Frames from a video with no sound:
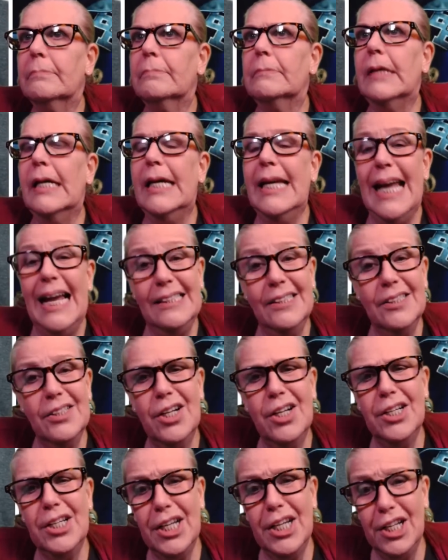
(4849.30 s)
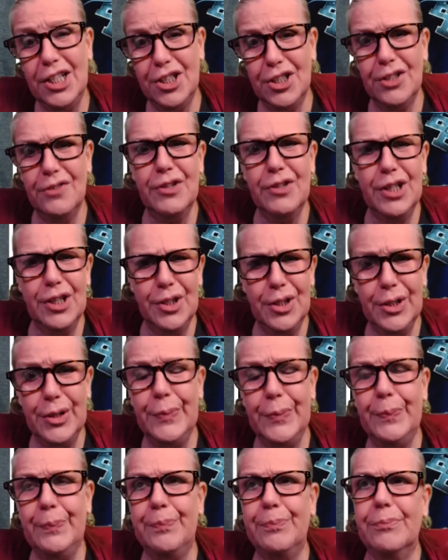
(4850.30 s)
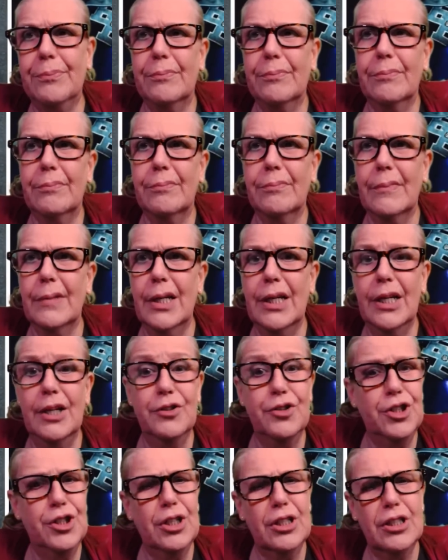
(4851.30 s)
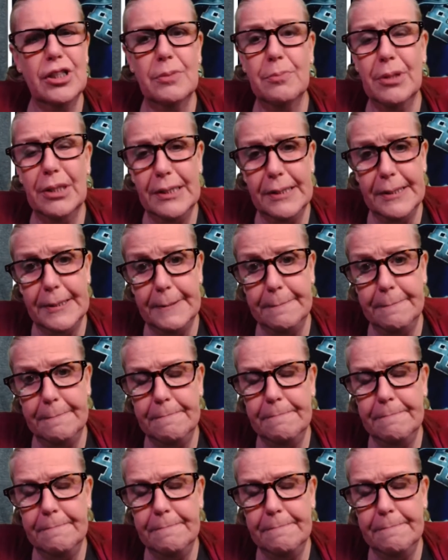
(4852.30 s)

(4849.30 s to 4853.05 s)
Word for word: he has an ideation of killing her if she doesn't please him.